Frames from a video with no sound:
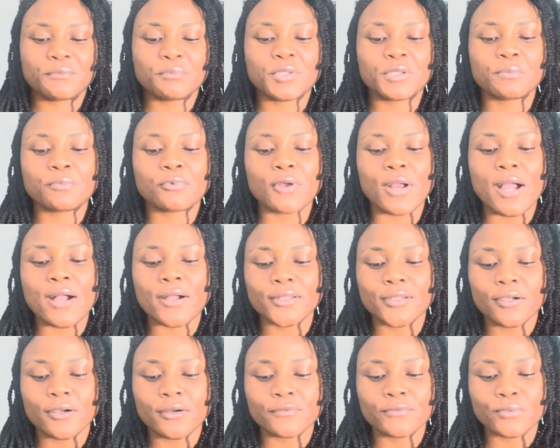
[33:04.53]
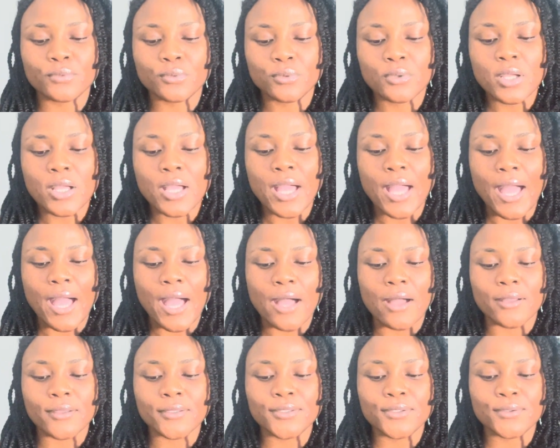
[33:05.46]
Be proud of
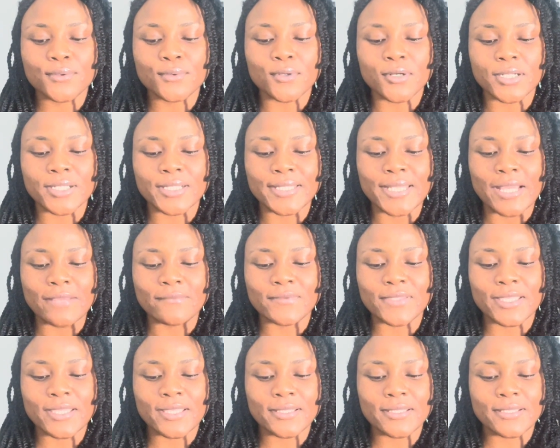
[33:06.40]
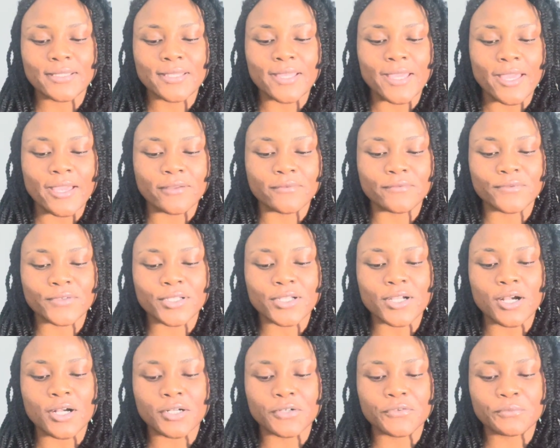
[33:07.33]
how you are navigating every
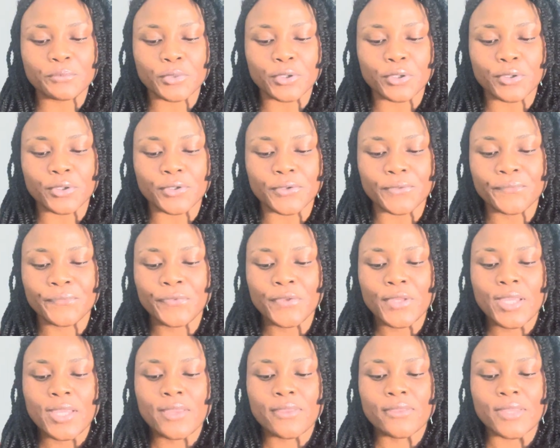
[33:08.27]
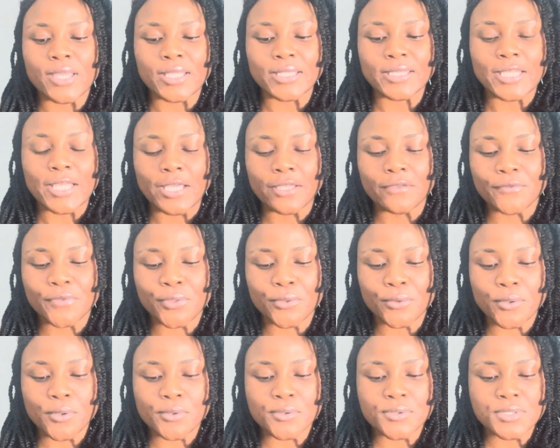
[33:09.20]
curveball that life
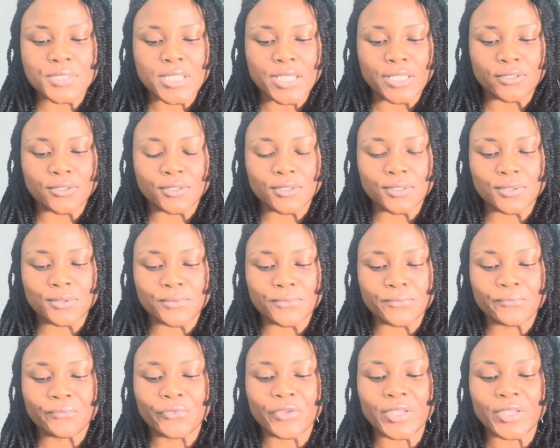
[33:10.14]
throws at you.